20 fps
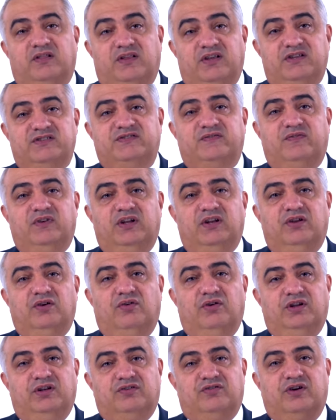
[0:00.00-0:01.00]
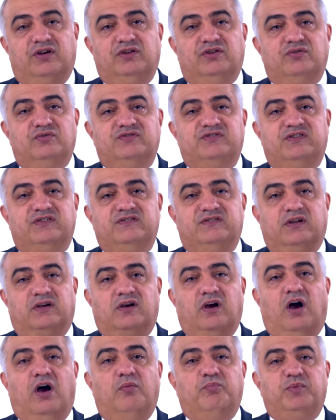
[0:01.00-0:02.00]
This video introduces the
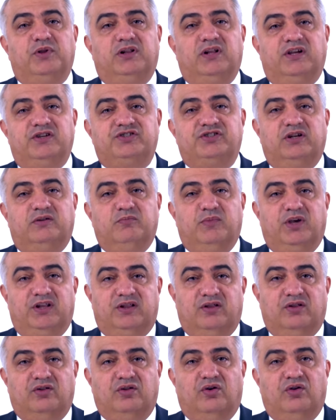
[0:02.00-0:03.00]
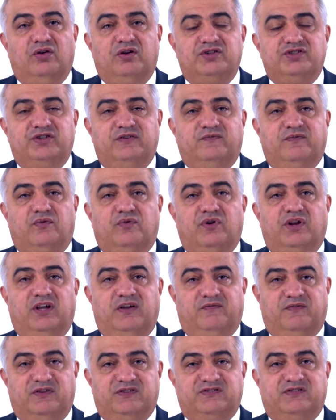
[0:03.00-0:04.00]
compilation methodology for
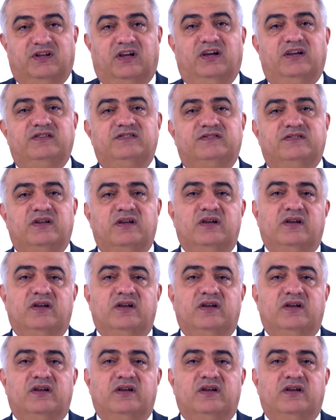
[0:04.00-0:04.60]
FSIs